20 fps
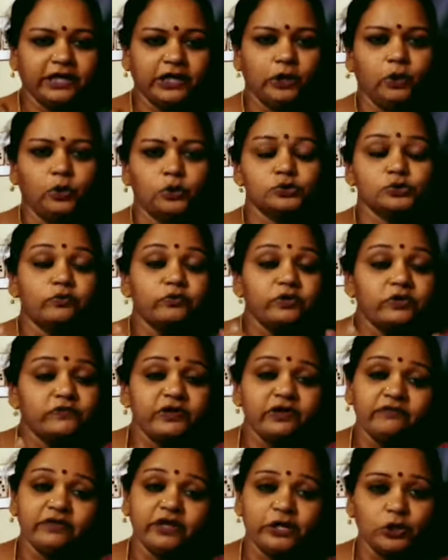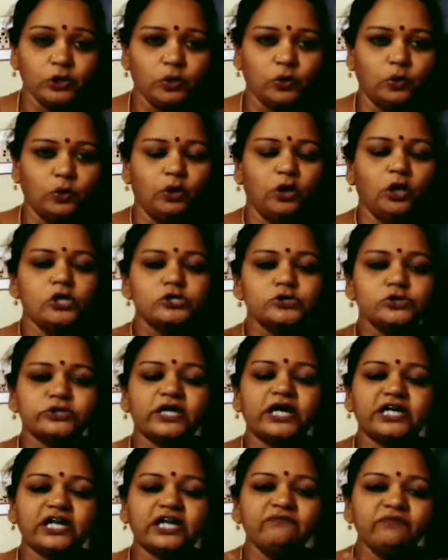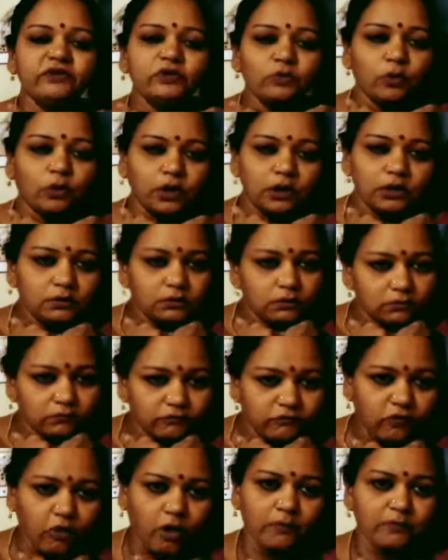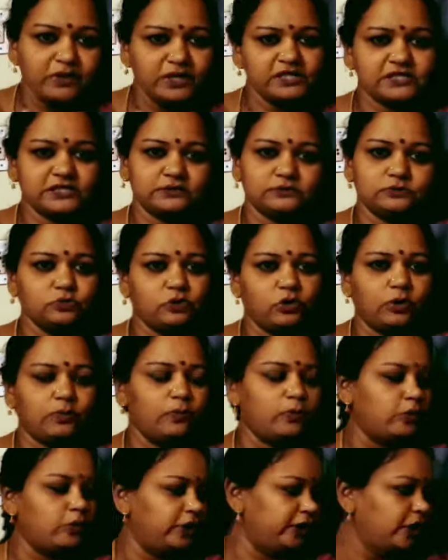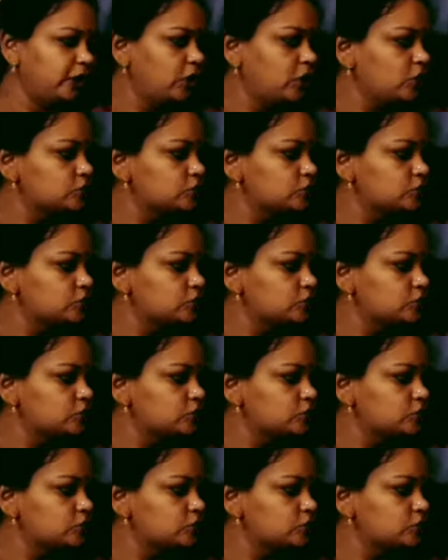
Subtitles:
low. So we feel very cold. So that time we want warmness to our body.